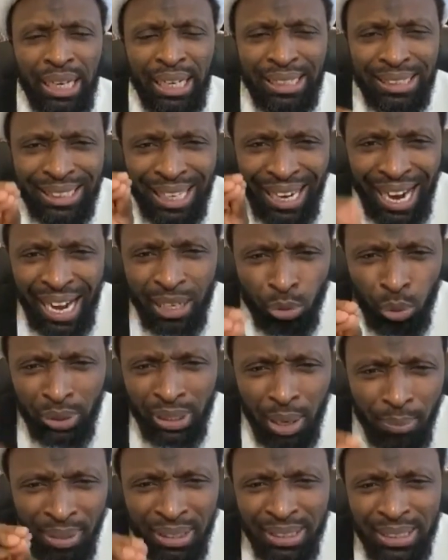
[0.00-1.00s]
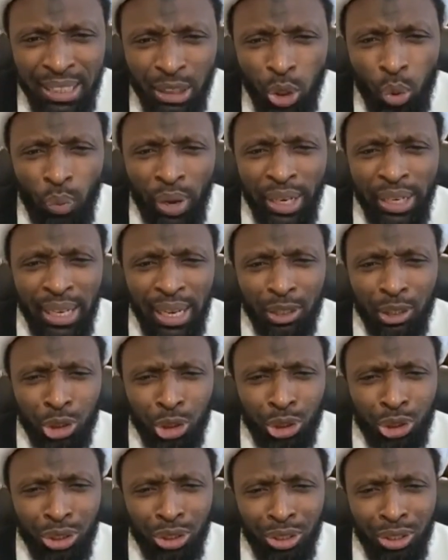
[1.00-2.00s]
interact with them in such a way that
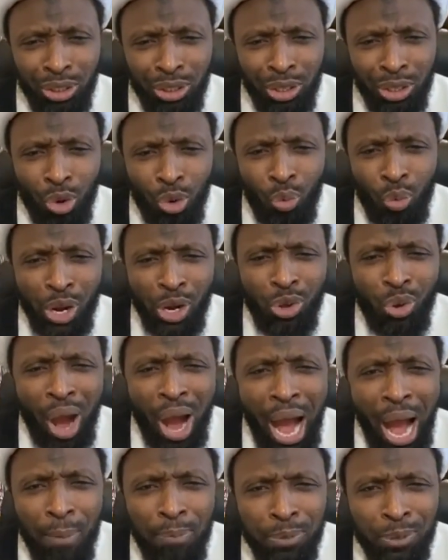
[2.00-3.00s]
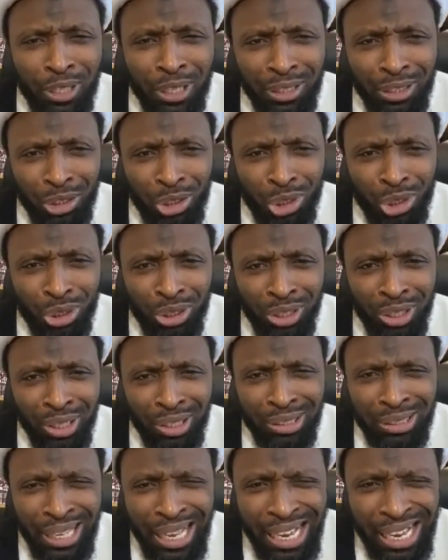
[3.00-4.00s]
when you are absent,
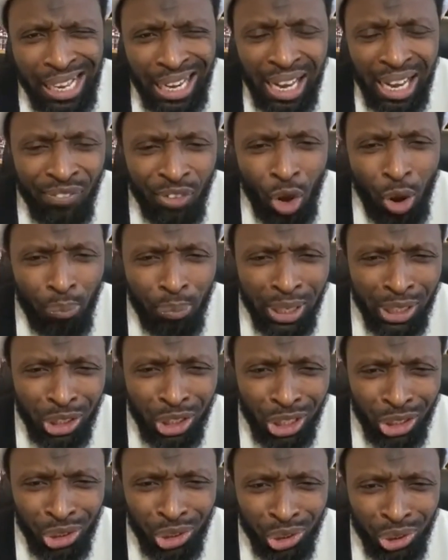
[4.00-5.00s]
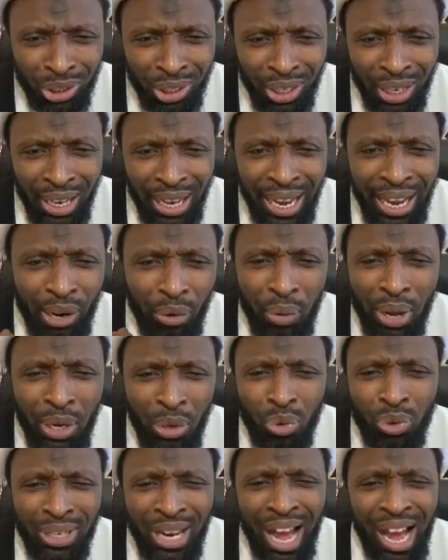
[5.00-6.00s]
they crave your presence. And when
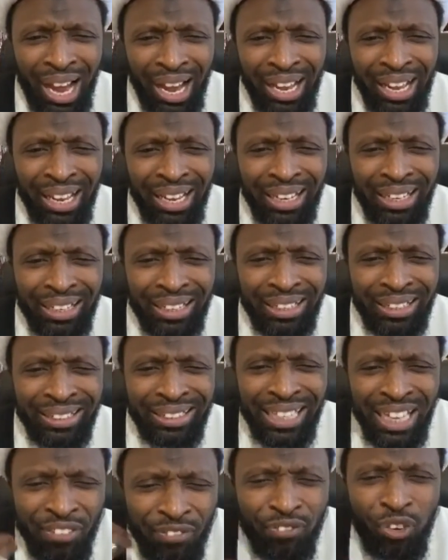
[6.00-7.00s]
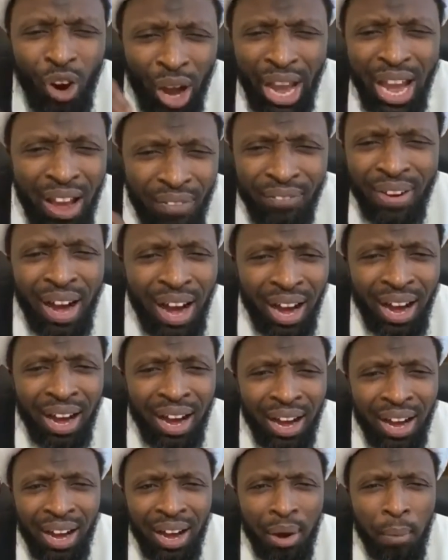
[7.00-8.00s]
you die, they forever
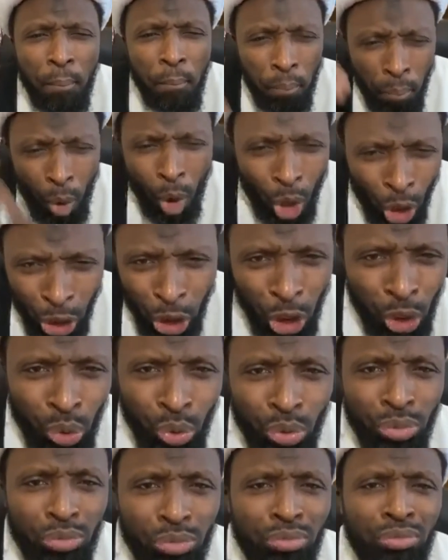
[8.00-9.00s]
mourn you.